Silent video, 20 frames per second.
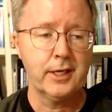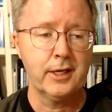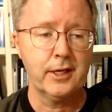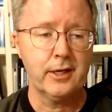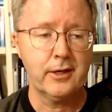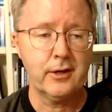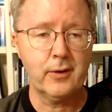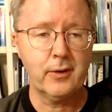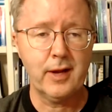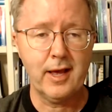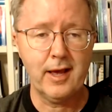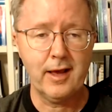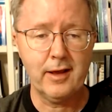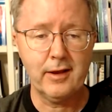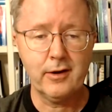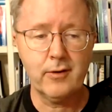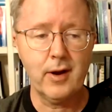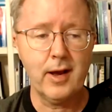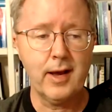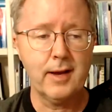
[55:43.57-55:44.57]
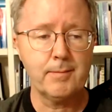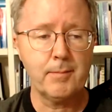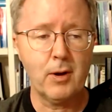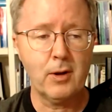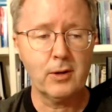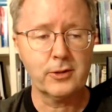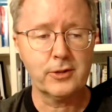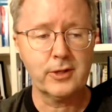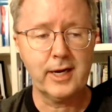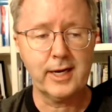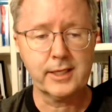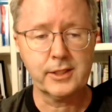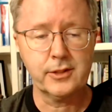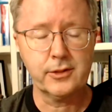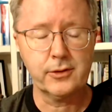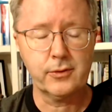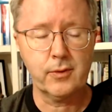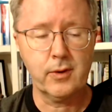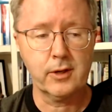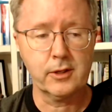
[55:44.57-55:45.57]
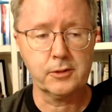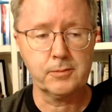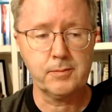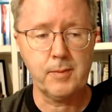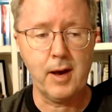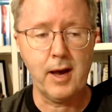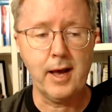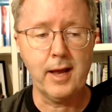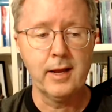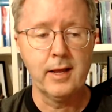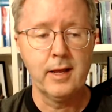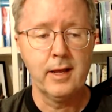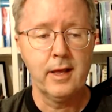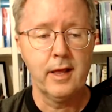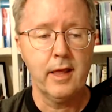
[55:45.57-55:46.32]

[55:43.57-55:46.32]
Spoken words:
you don't have your eyeball tracks to the wrong spot.